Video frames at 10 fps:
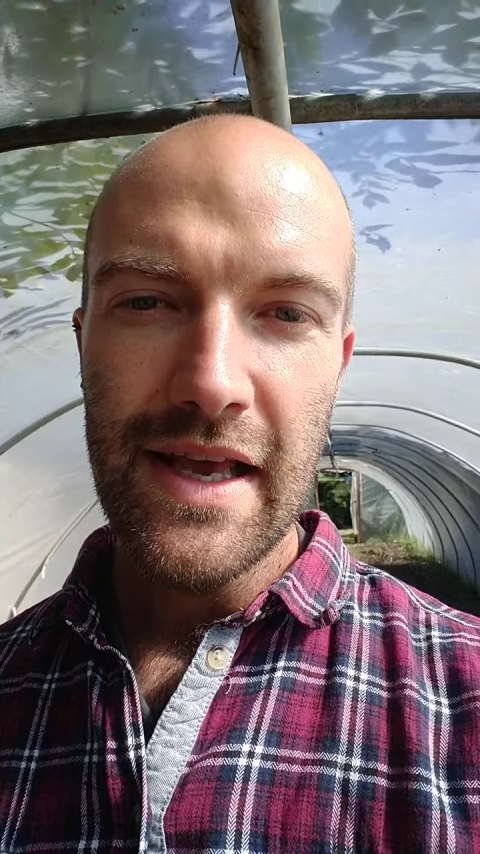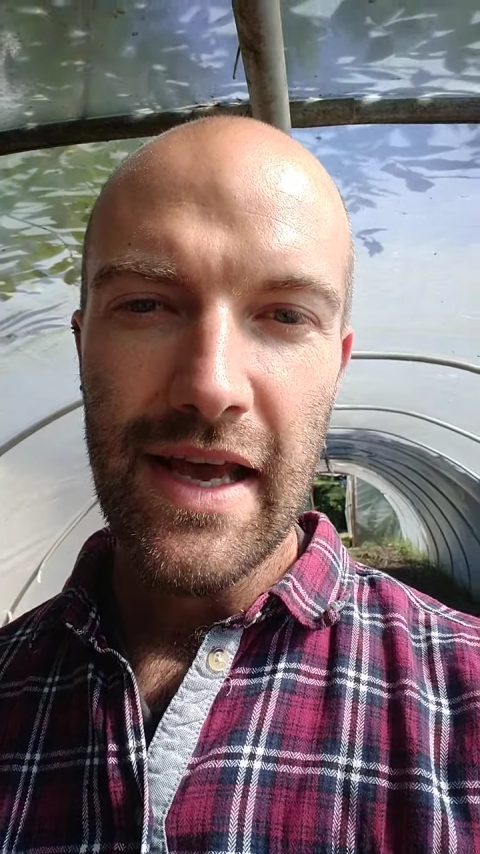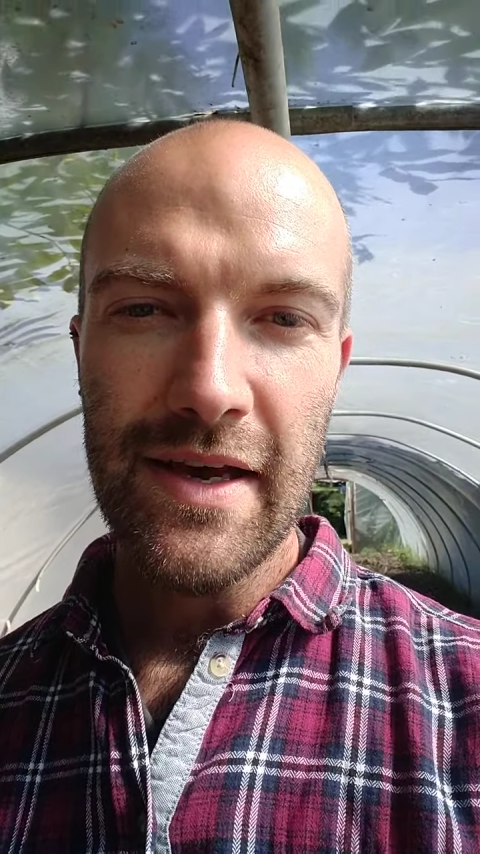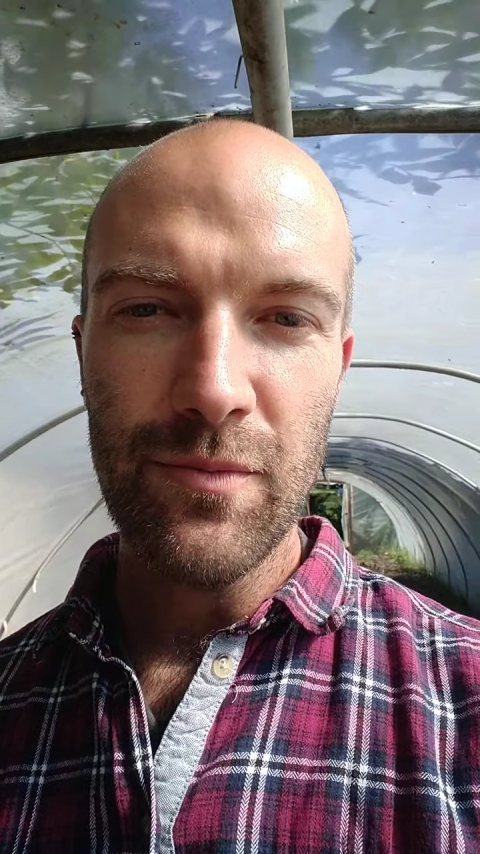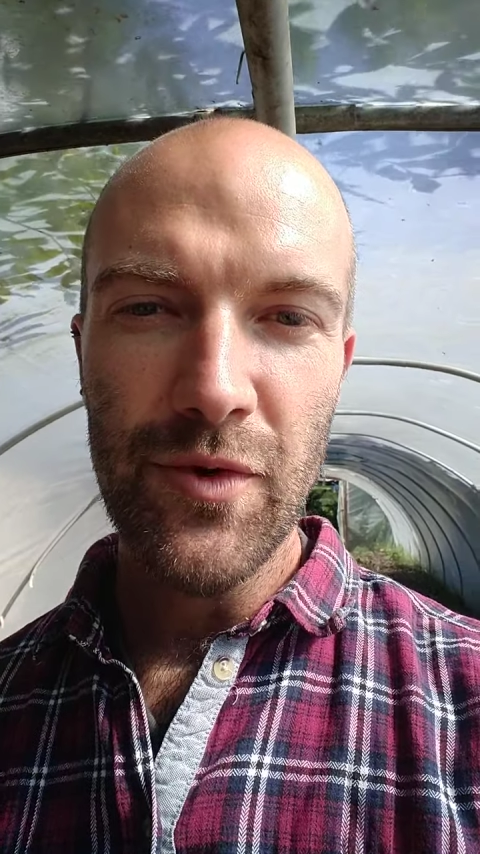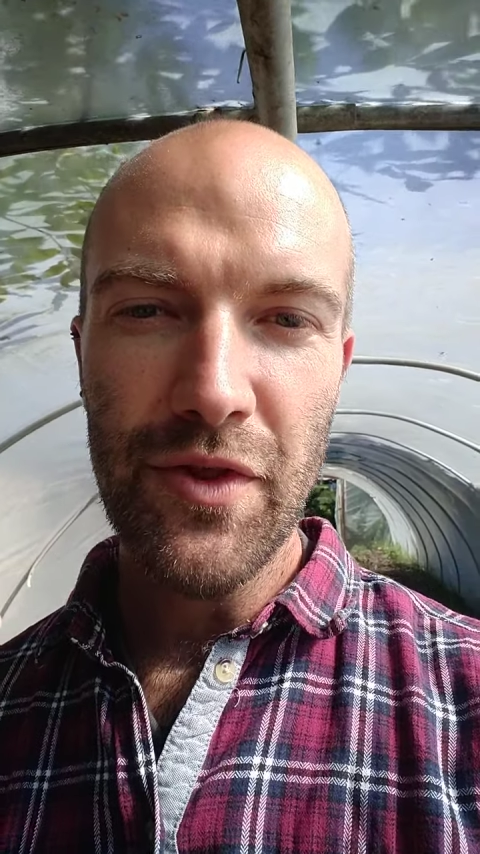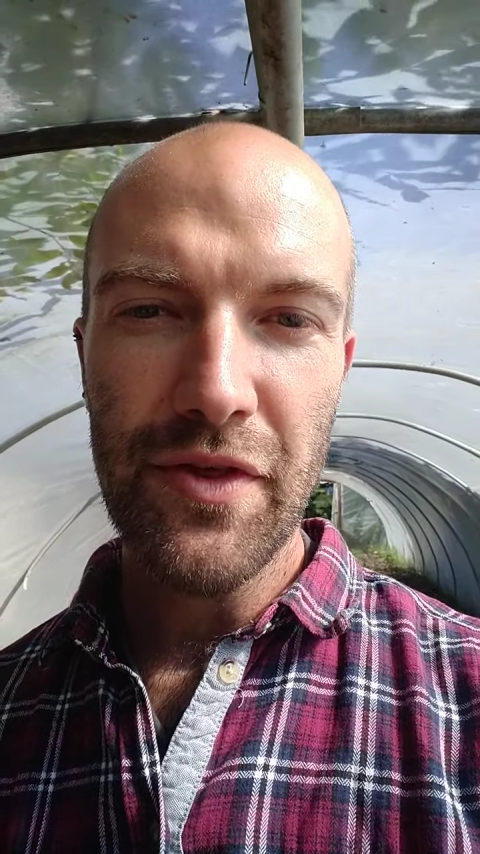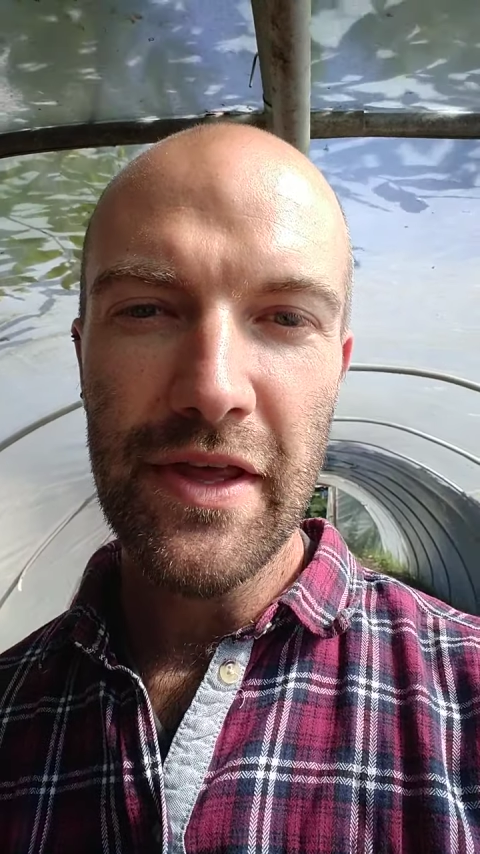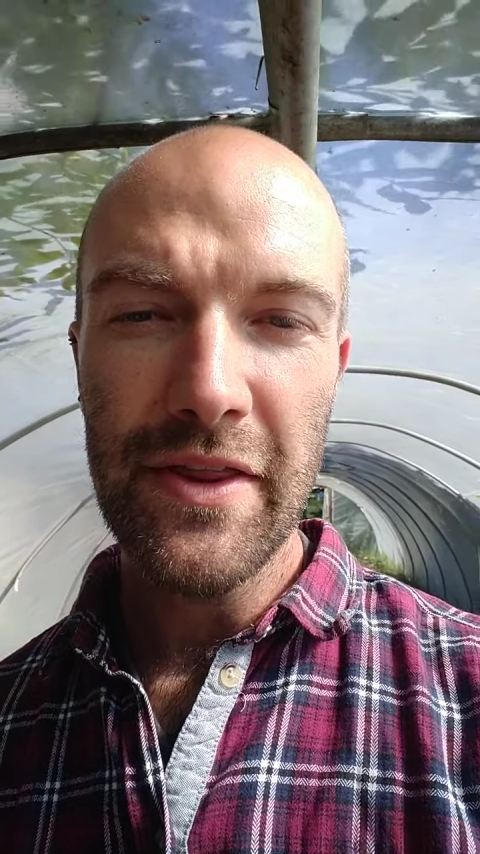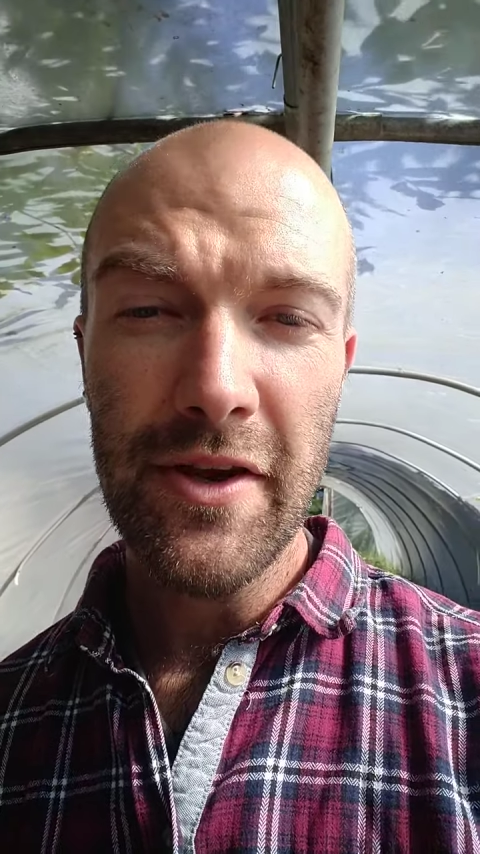And one
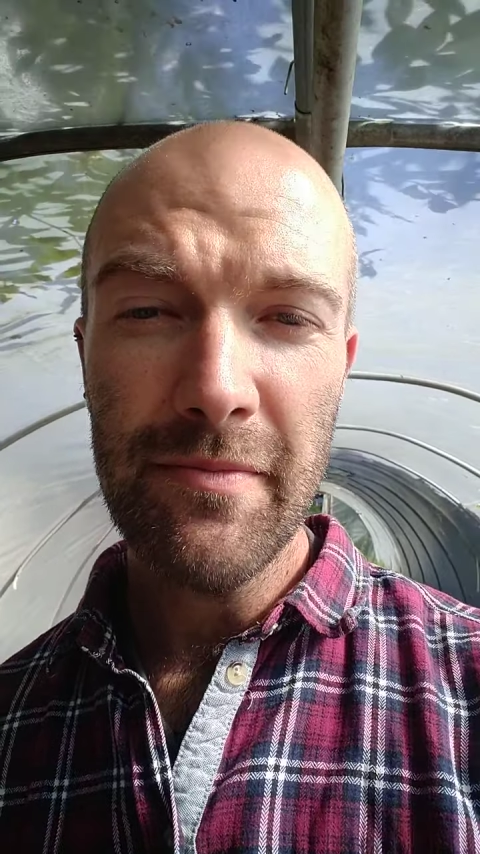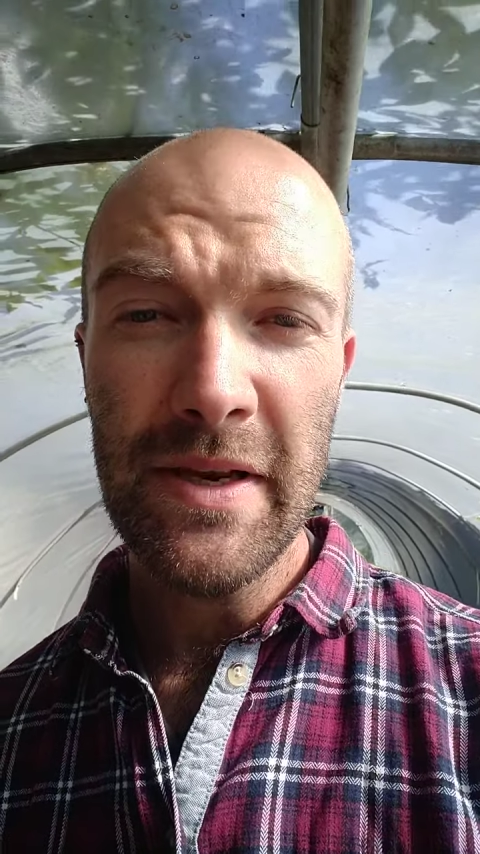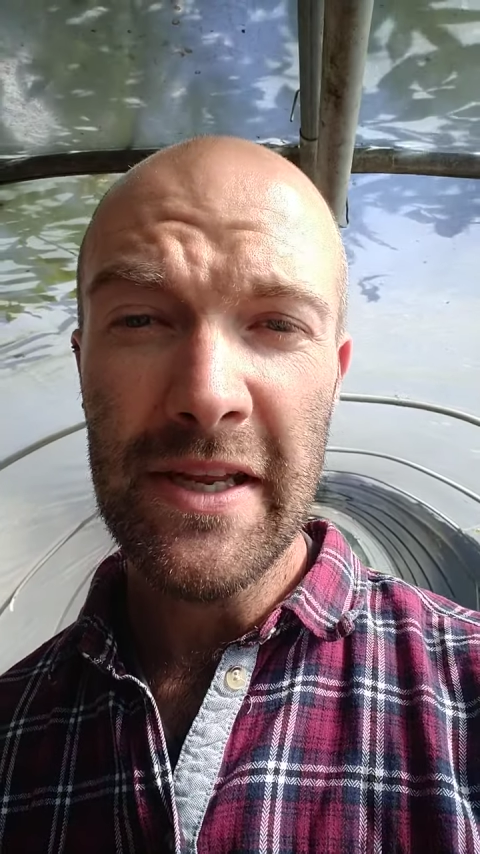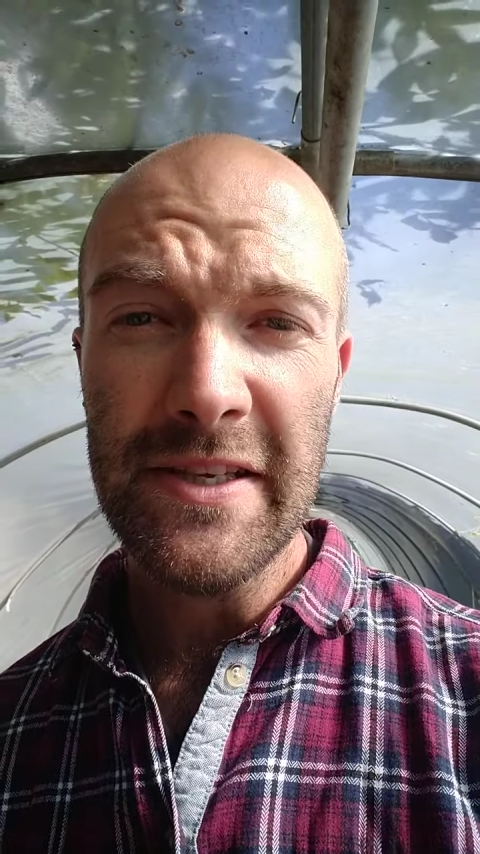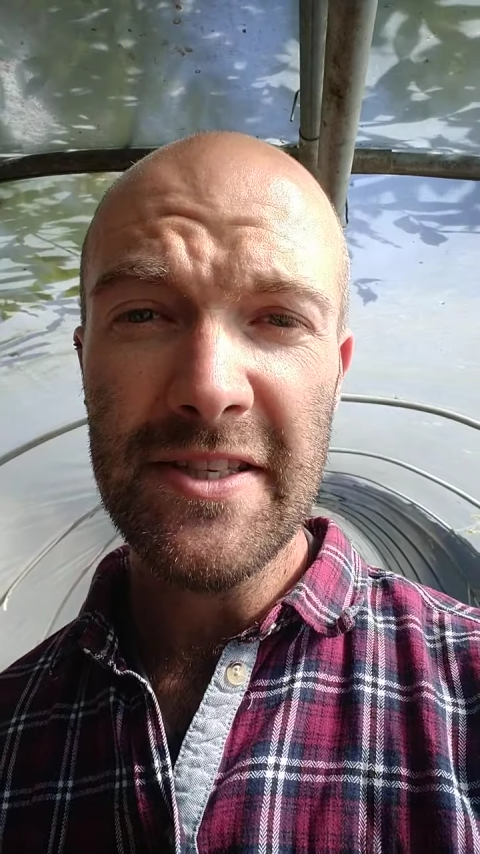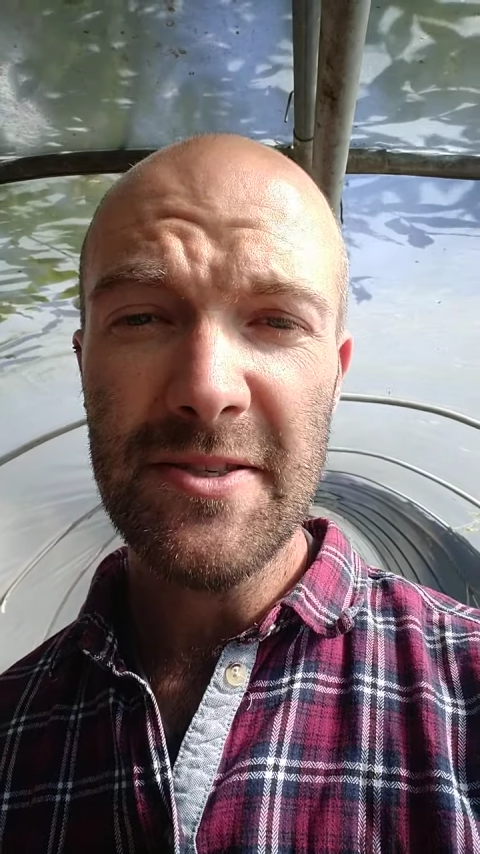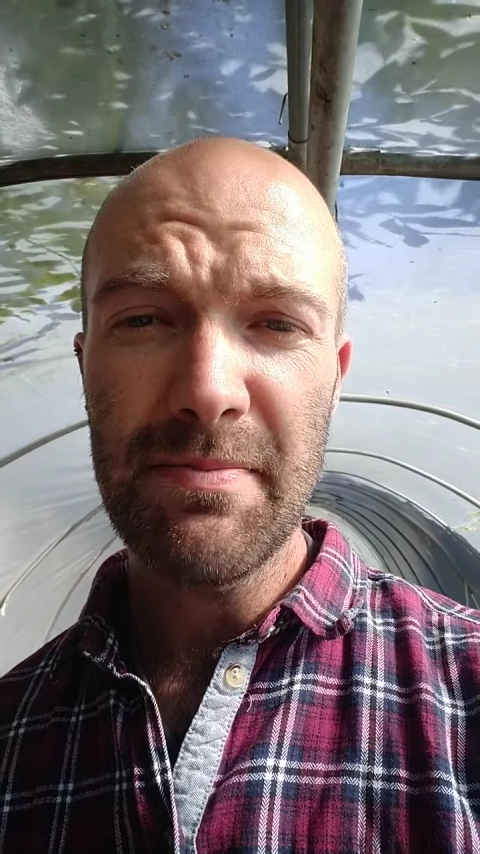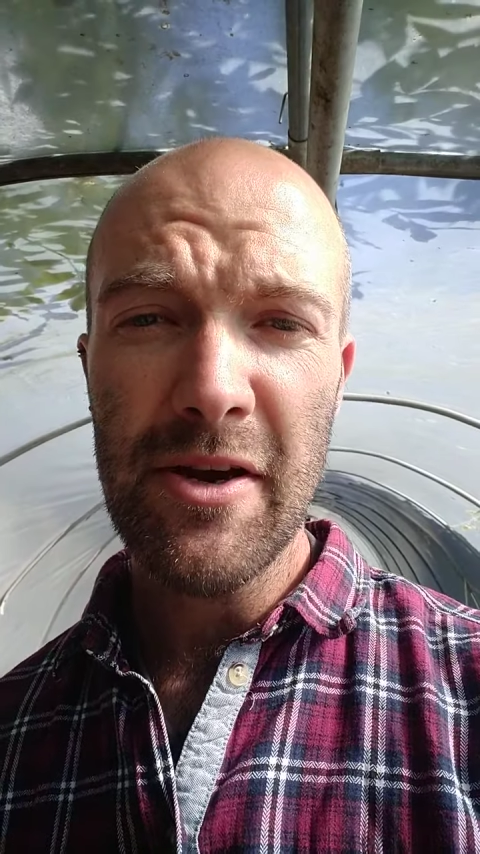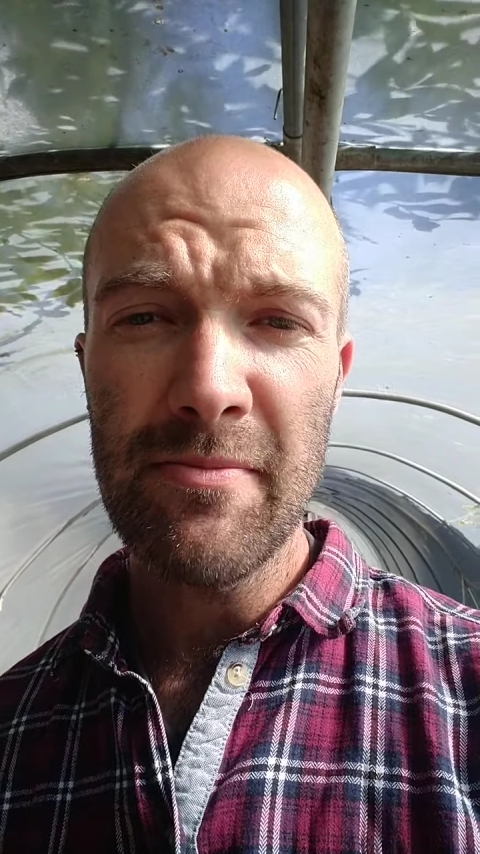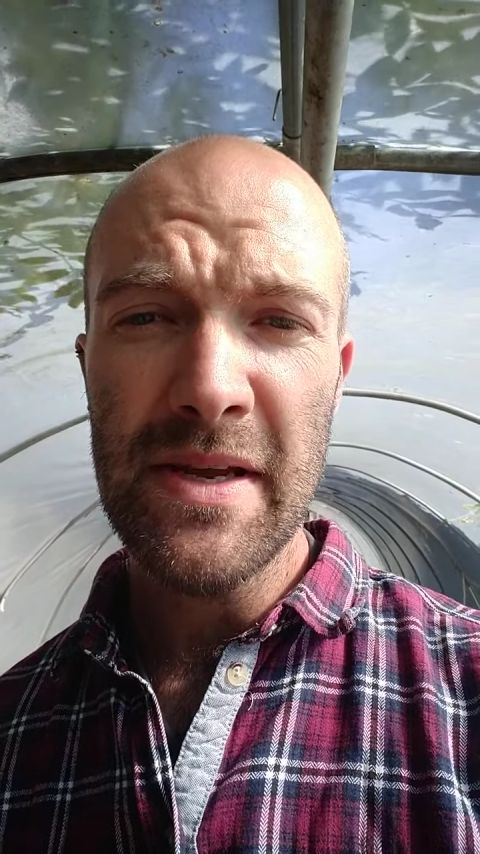thing that I've been
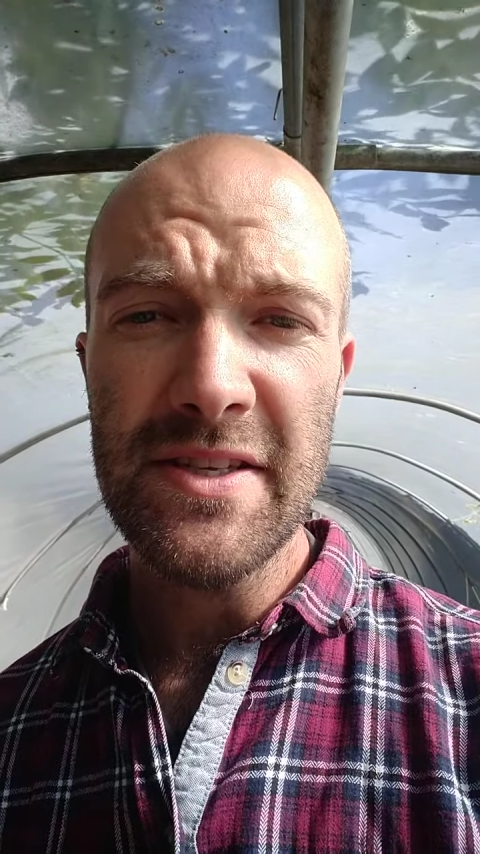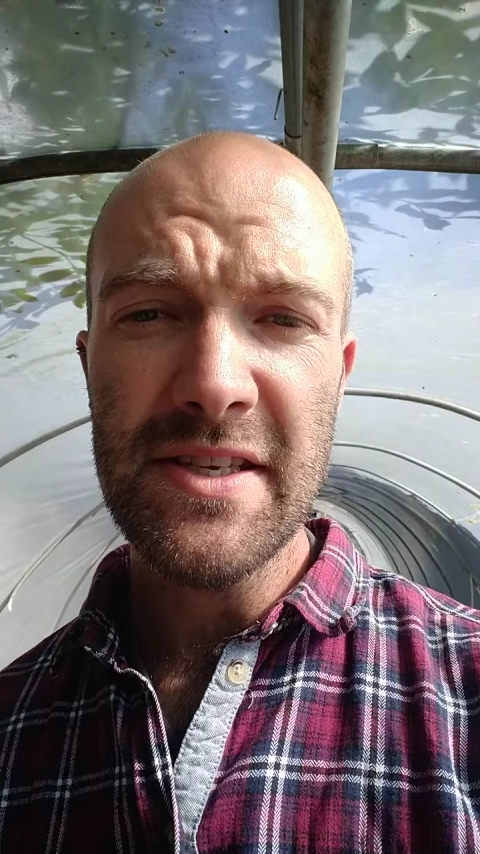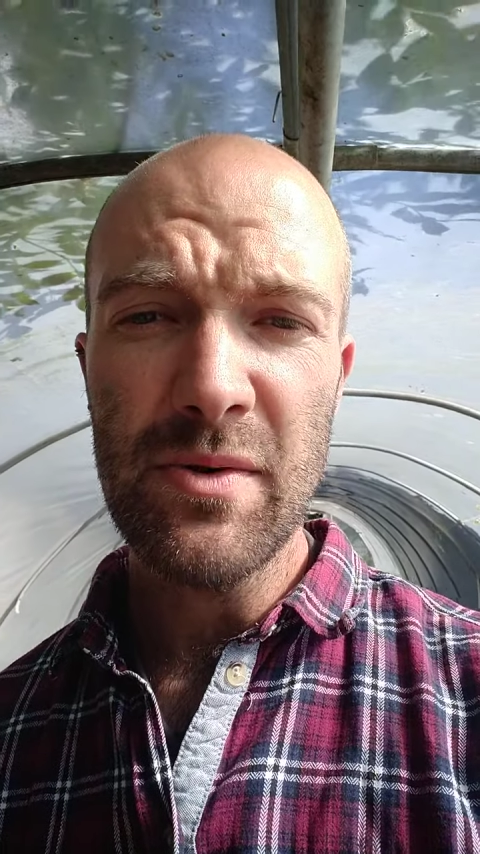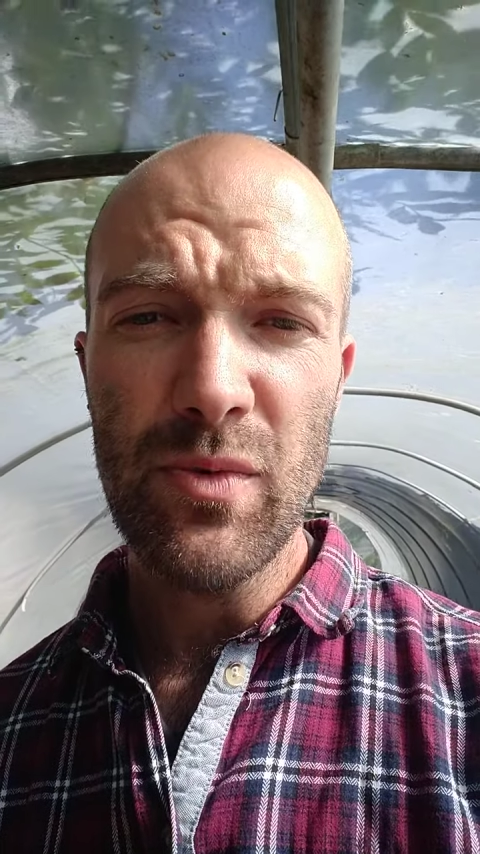experimenting